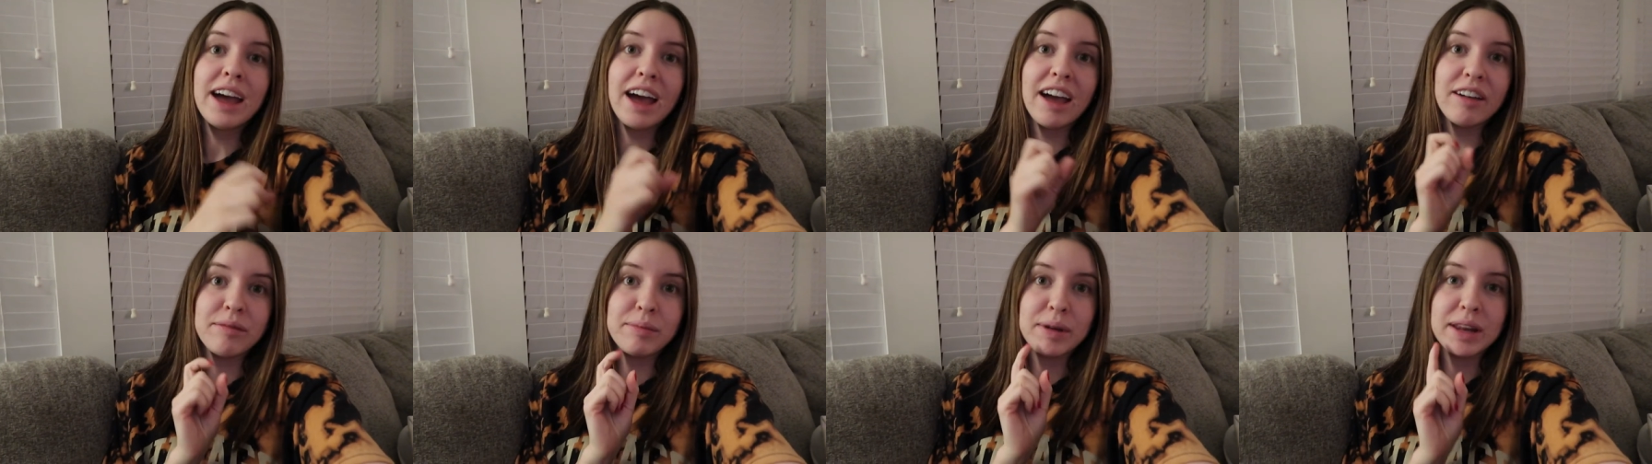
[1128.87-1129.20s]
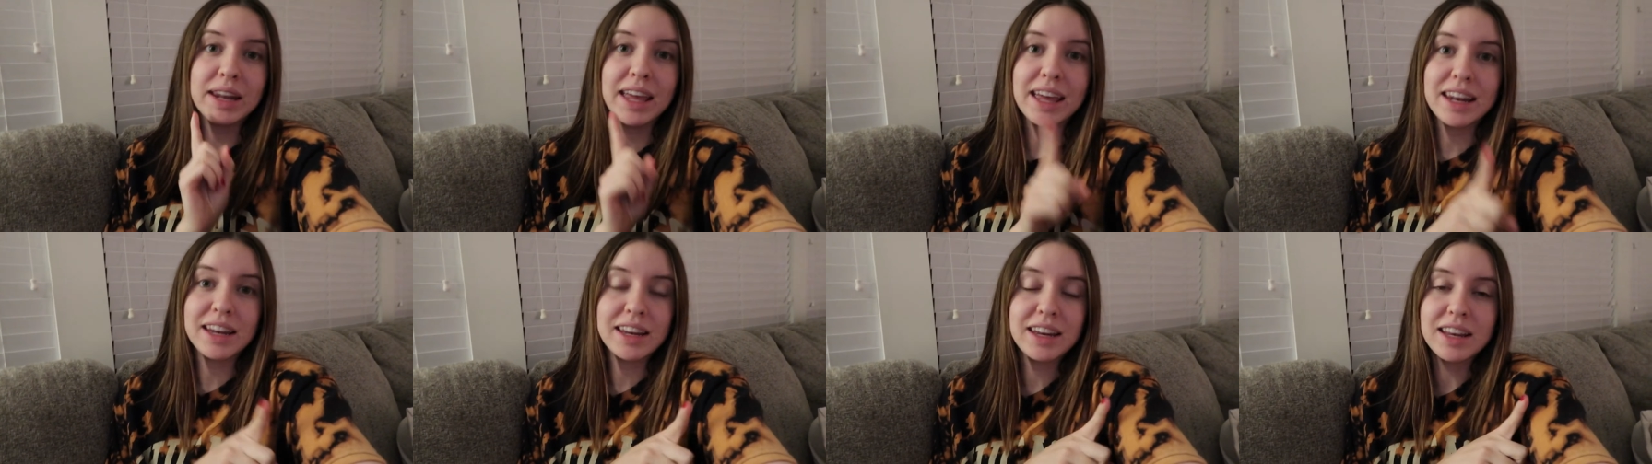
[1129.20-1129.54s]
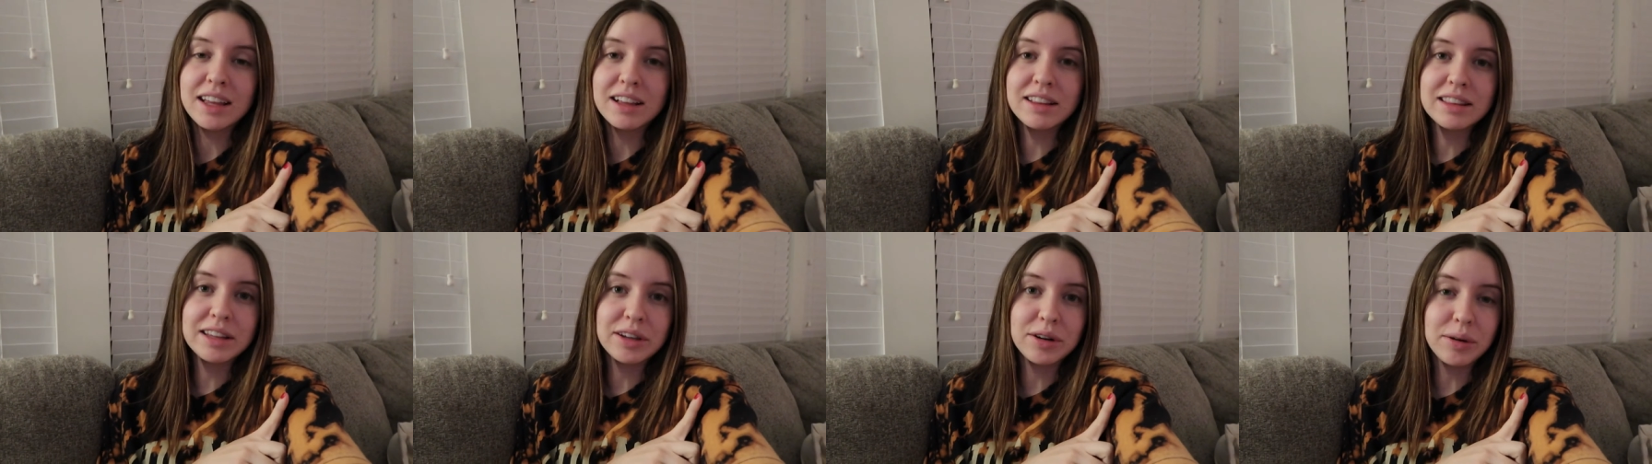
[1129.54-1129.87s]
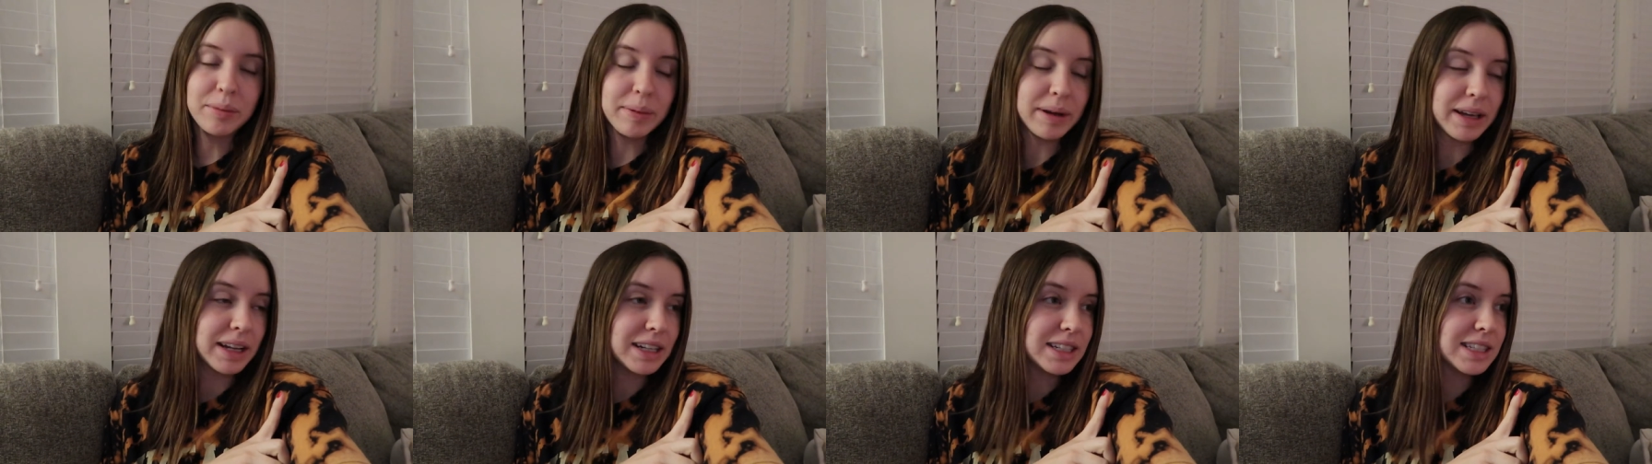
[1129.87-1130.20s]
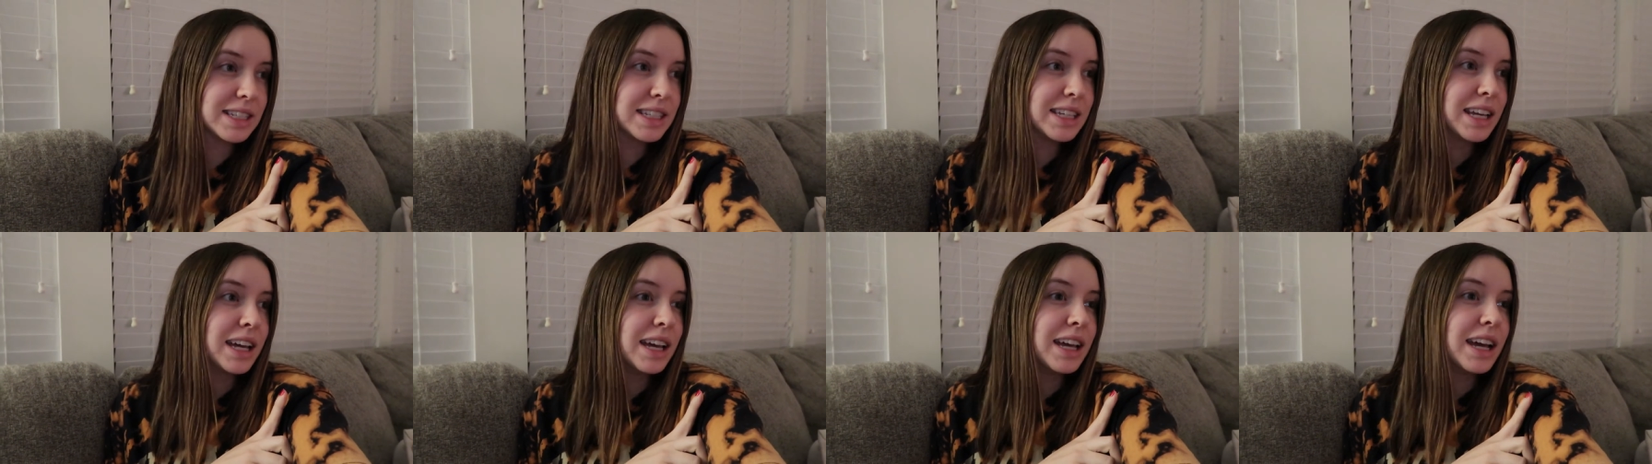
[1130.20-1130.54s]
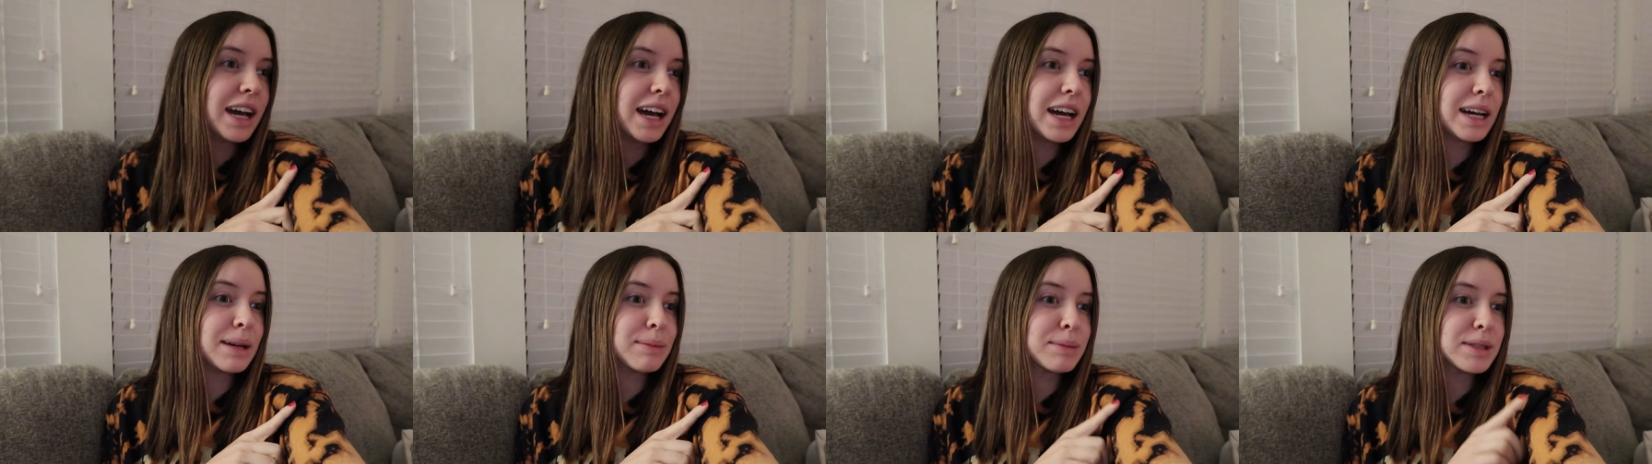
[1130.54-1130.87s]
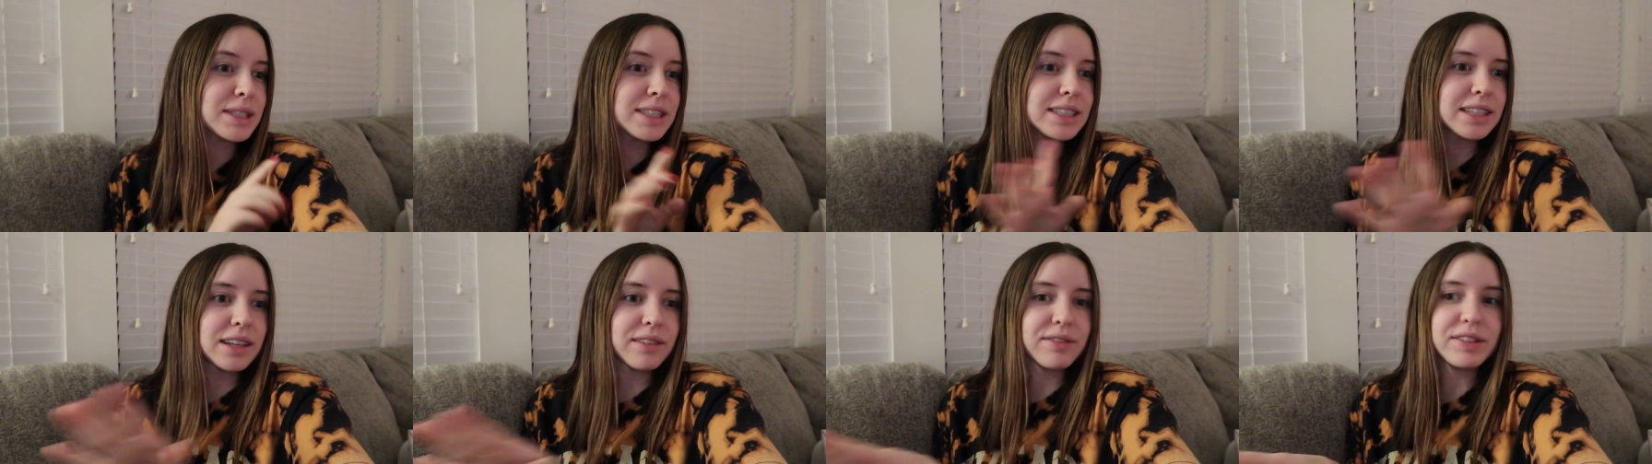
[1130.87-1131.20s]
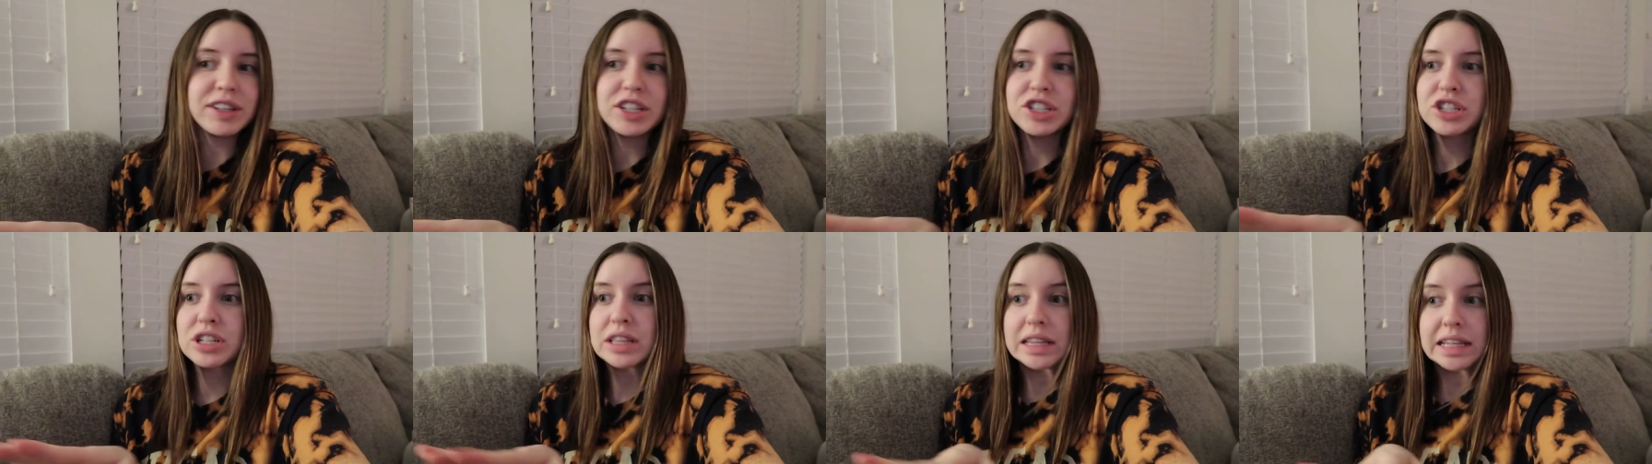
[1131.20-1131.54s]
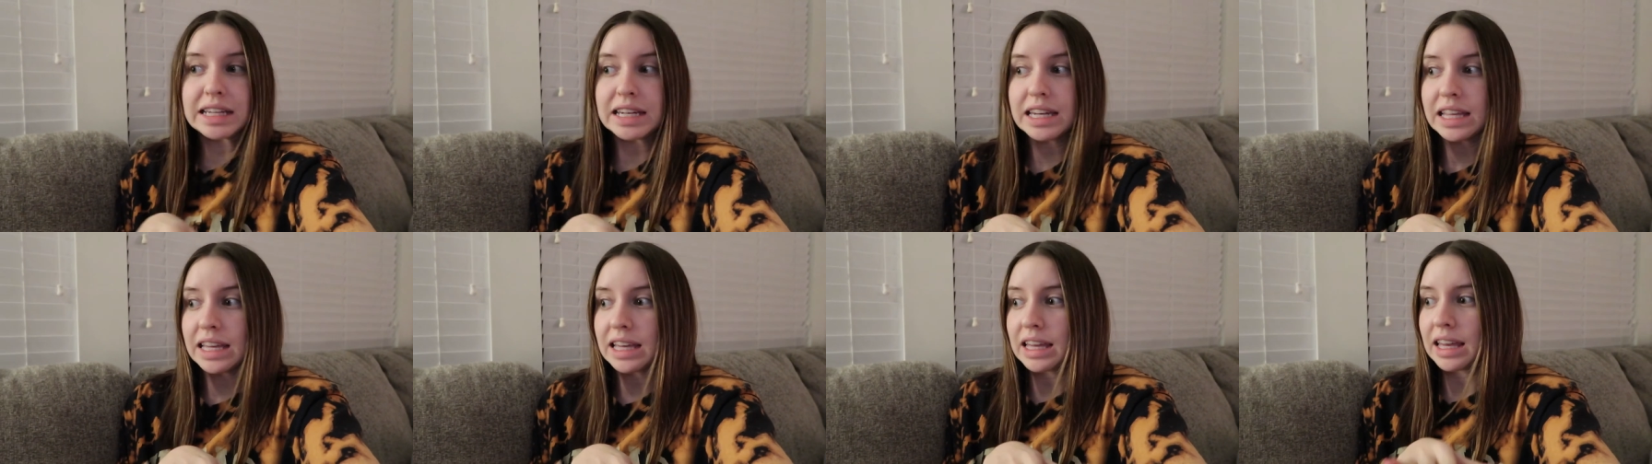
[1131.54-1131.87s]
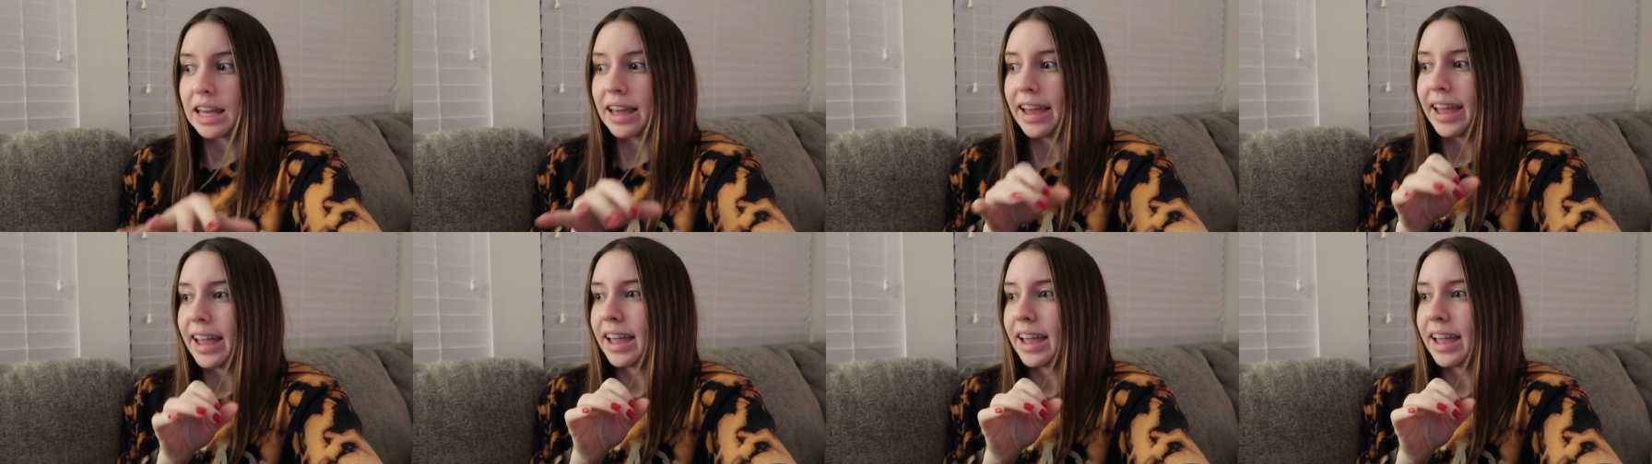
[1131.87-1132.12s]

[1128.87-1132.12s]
I've been editing a little bit since I finished cleaning,